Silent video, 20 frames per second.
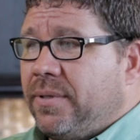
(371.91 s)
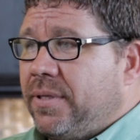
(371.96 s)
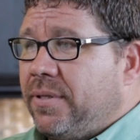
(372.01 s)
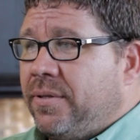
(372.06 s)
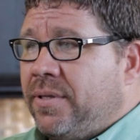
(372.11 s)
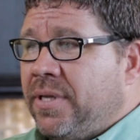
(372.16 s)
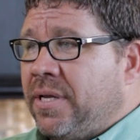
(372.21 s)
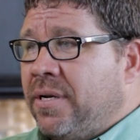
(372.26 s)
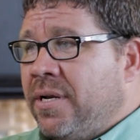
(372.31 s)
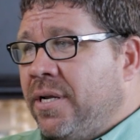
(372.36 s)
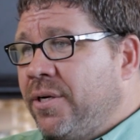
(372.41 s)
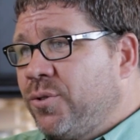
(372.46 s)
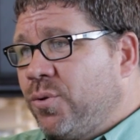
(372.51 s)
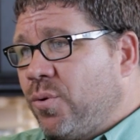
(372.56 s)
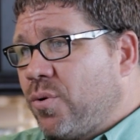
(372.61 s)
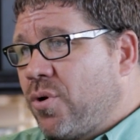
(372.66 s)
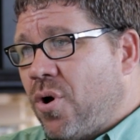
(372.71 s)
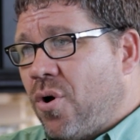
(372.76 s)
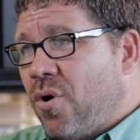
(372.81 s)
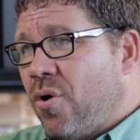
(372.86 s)
The
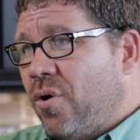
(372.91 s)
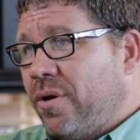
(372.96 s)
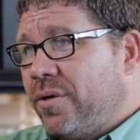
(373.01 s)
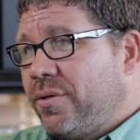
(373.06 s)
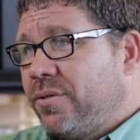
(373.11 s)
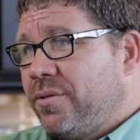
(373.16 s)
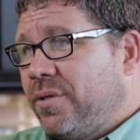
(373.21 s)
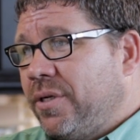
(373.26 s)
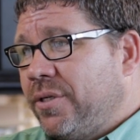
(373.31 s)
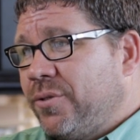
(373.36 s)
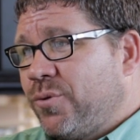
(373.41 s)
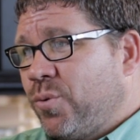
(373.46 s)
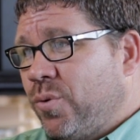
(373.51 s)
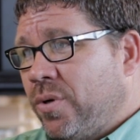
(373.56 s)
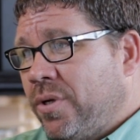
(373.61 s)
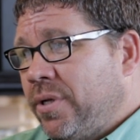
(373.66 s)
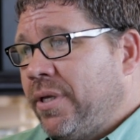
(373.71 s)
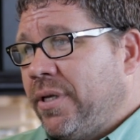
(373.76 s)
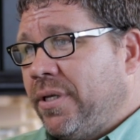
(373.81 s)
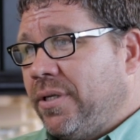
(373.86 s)
initial cost is
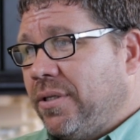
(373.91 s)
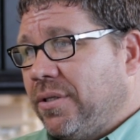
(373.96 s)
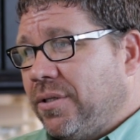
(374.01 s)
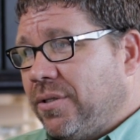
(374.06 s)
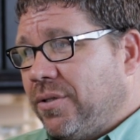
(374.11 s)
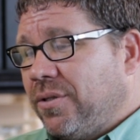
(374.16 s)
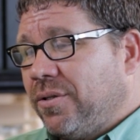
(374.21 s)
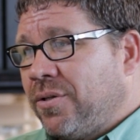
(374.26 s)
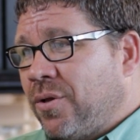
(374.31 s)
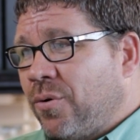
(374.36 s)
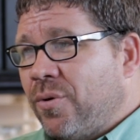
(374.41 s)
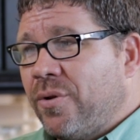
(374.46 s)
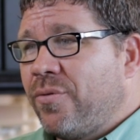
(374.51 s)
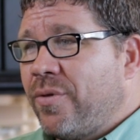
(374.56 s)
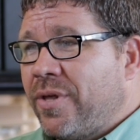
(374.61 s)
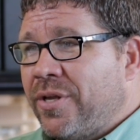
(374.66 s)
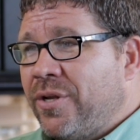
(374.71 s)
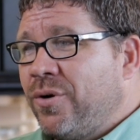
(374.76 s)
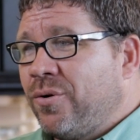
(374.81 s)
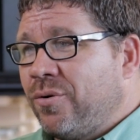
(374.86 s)
really the only
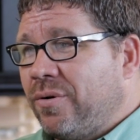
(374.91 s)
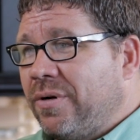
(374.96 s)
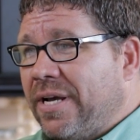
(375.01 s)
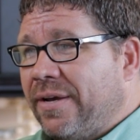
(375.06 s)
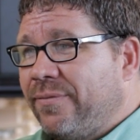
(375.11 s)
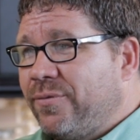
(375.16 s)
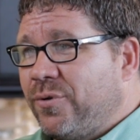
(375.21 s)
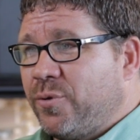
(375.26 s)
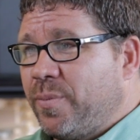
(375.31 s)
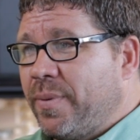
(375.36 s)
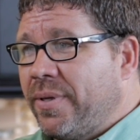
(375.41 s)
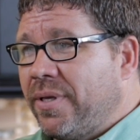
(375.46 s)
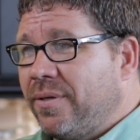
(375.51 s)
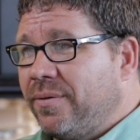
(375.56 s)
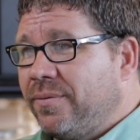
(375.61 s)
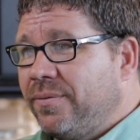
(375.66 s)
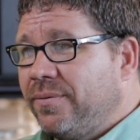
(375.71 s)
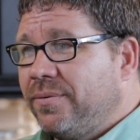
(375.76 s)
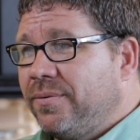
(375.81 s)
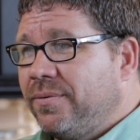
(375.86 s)
thing you're going to have to
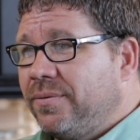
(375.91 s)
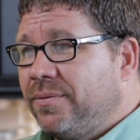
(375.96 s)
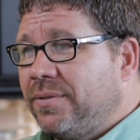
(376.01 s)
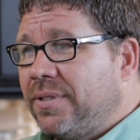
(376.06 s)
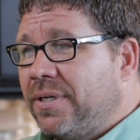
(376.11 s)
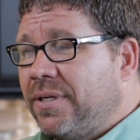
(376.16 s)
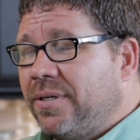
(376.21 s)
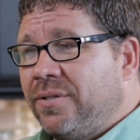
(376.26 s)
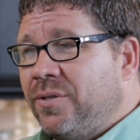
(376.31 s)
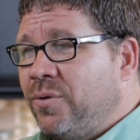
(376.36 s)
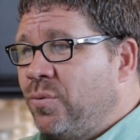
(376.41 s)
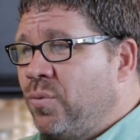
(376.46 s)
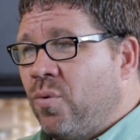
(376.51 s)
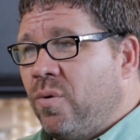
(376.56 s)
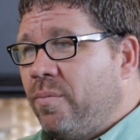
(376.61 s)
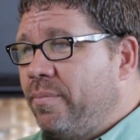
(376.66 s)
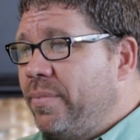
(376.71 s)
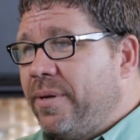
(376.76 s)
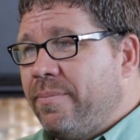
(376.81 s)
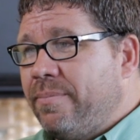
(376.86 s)
spend. You
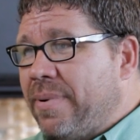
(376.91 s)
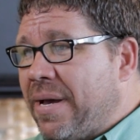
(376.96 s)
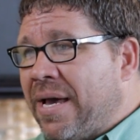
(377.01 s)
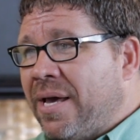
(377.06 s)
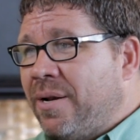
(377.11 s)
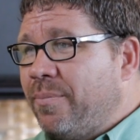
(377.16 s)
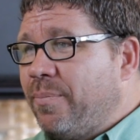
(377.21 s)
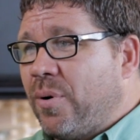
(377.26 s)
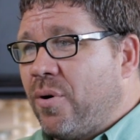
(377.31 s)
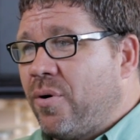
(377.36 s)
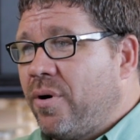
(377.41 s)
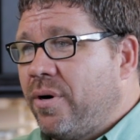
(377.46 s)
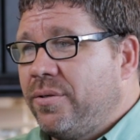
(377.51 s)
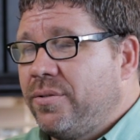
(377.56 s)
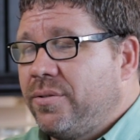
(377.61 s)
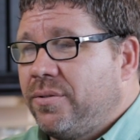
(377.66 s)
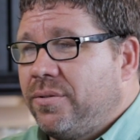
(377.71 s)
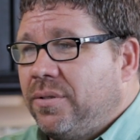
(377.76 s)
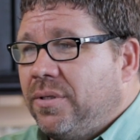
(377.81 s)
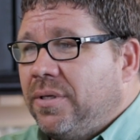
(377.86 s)
won't be buying
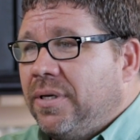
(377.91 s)
parts,